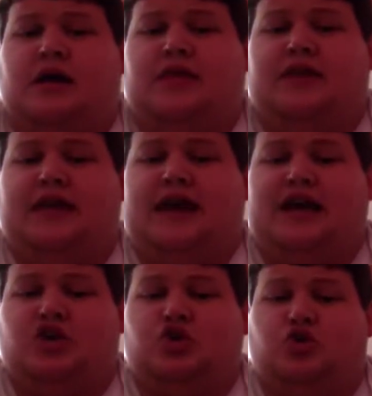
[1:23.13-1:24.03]
the
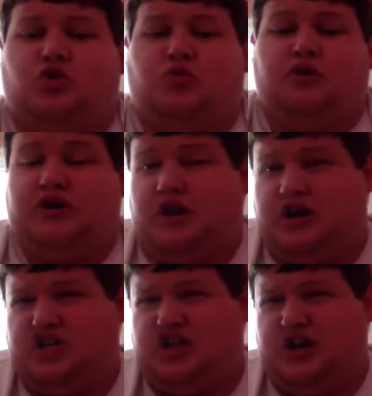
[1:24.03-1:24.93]
actual
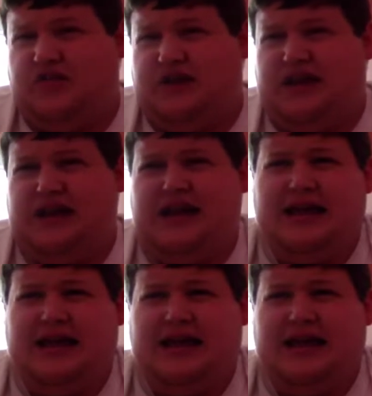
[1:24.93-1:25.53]
production of it,